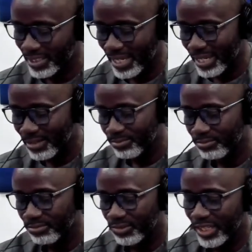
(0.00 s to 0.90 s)
time
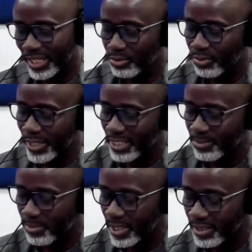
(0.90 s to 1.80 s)
trying to
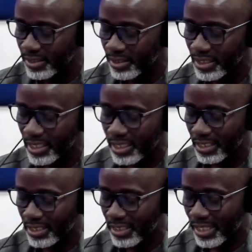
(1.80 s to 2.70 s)
explain
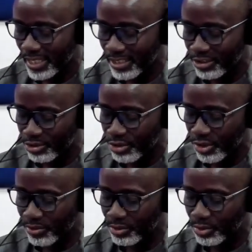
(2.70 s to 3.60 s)
the learning
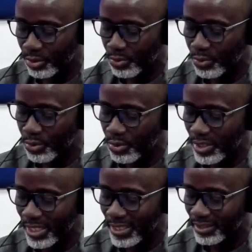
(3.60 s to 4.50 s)
theory. So we will
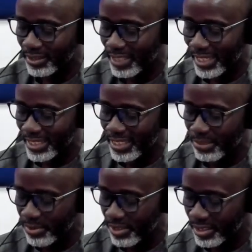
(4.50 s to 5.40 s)
look at their key
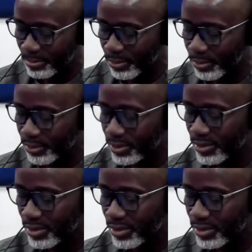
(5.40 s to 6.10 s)
principles,